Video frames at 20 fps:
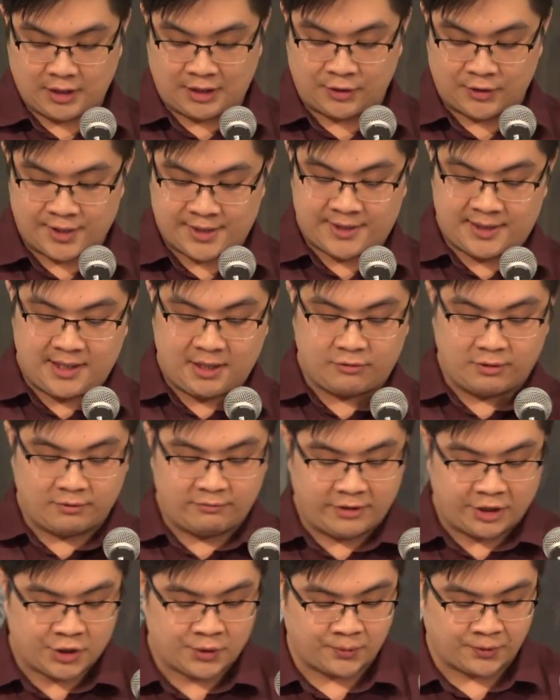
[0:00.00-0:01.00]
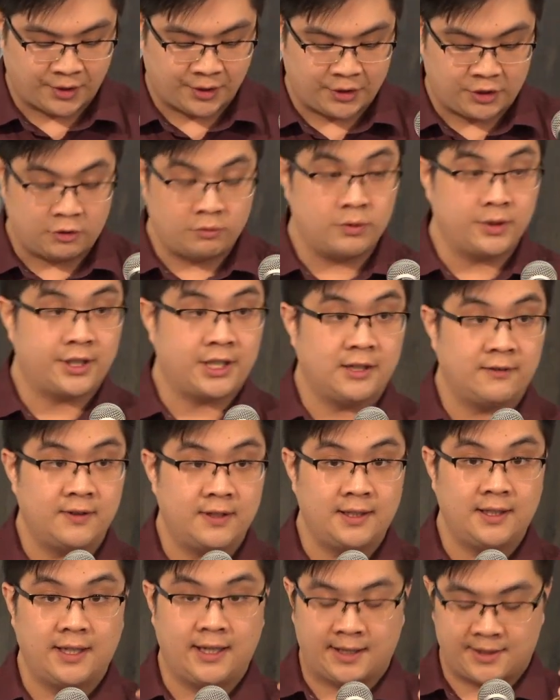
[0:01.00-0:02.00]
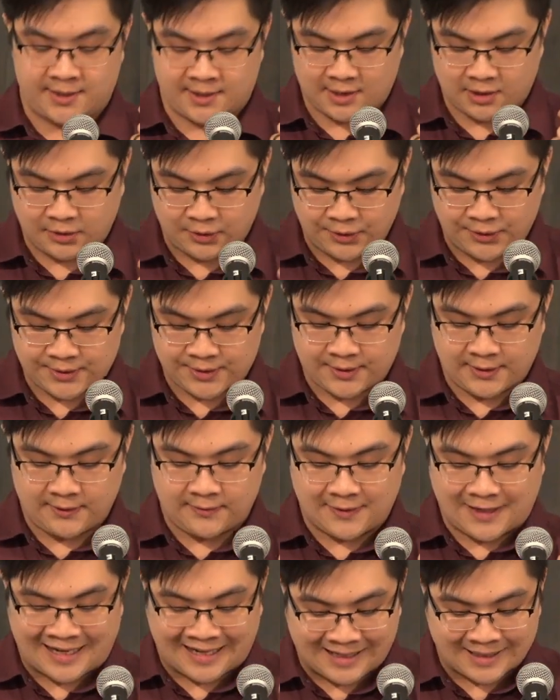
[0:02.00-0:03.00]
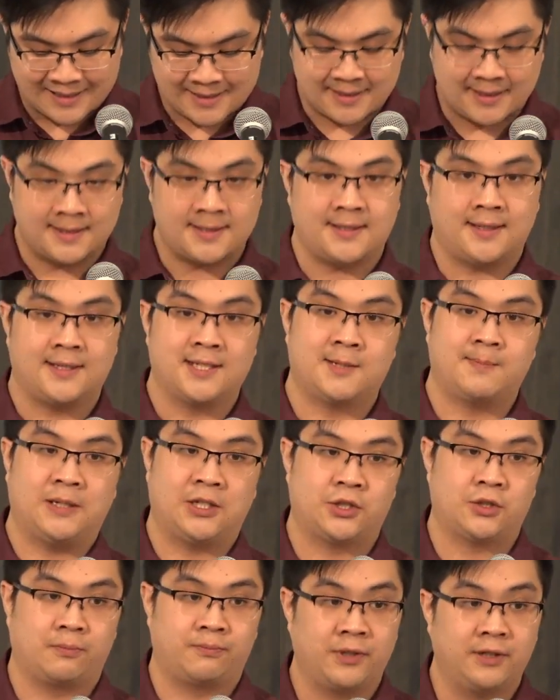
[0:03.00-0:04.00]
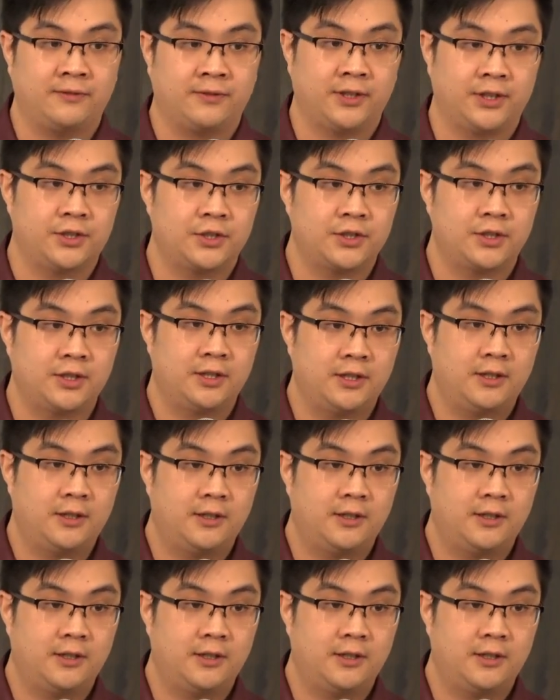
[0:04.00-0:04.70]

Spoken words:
it was a secret ritual, you were given exclusive access and special privilege.